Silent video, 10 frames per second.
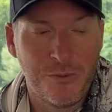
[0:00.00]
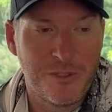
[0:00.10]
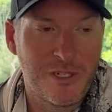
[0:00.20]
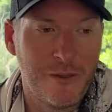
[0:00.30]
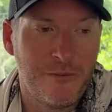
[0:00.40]
with
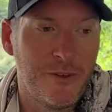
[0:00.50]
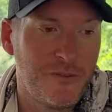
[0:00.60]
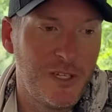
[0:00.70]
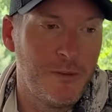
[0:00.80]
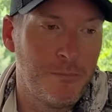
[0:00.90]
say
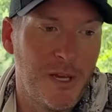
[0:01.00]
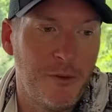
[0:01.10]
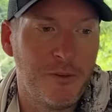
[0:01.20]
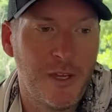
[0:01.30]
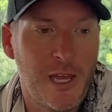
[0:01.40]
fifteen
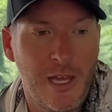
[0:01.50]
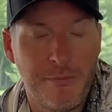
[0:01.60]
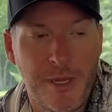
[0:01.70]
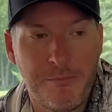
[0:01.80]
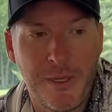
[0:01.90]
pound on
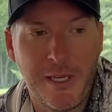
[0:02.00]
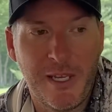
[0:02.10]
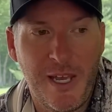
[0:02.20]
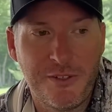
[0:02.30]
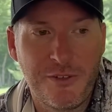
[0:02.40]
my bait
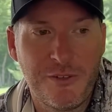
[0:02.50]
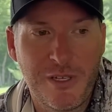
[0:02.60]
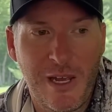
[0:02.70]
casters,